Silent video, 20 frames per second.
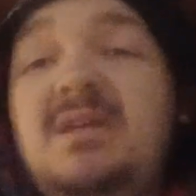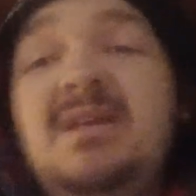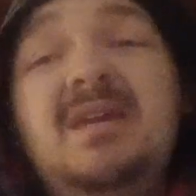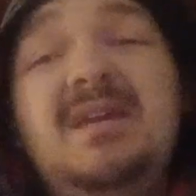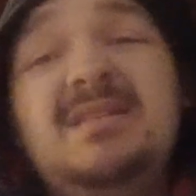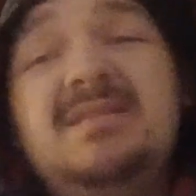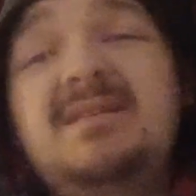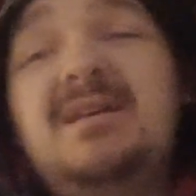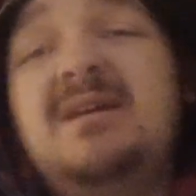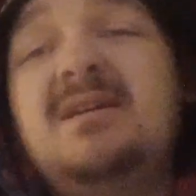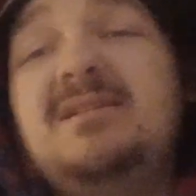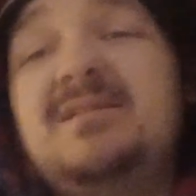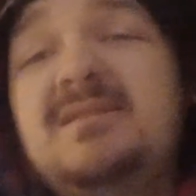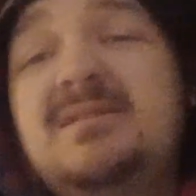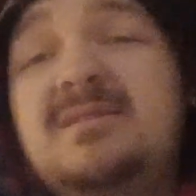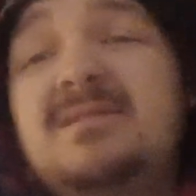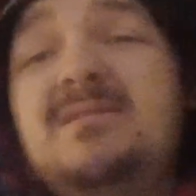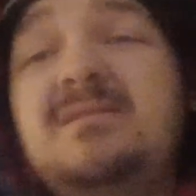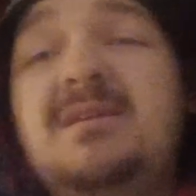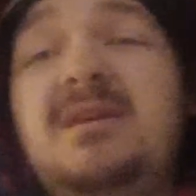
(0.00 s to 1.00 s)
it
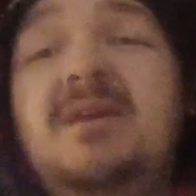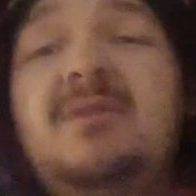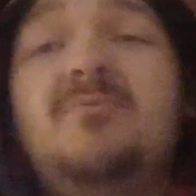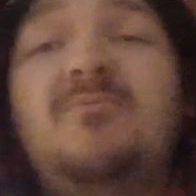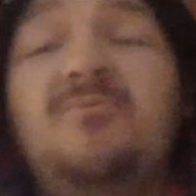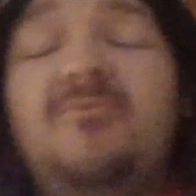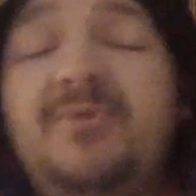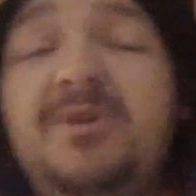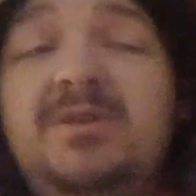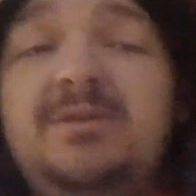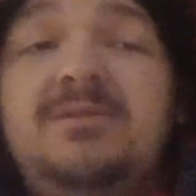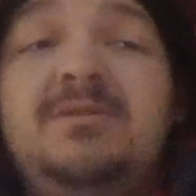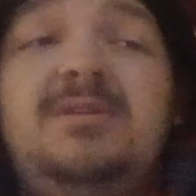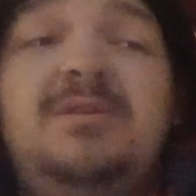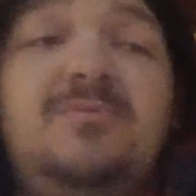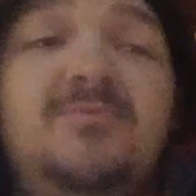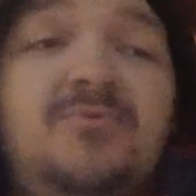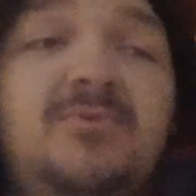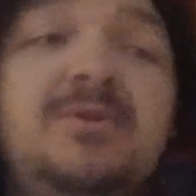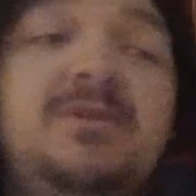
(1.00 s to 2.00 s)
does. It
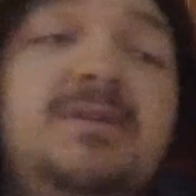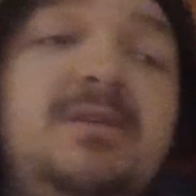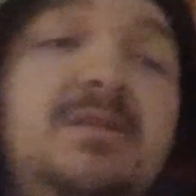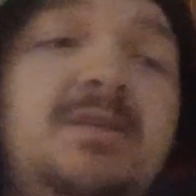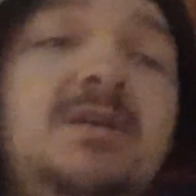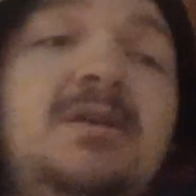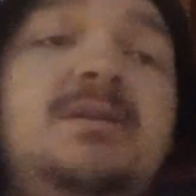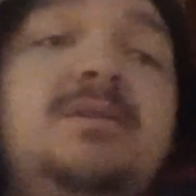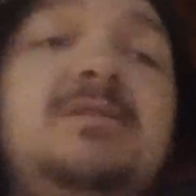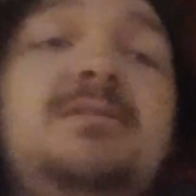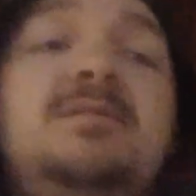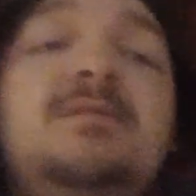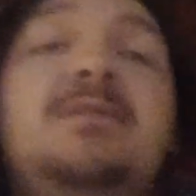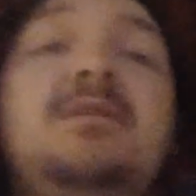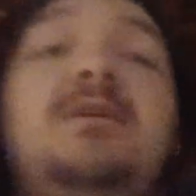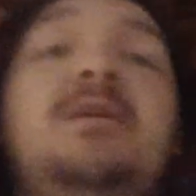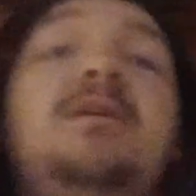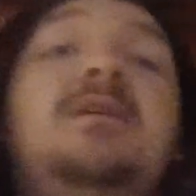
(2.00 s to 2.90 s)
really, really does.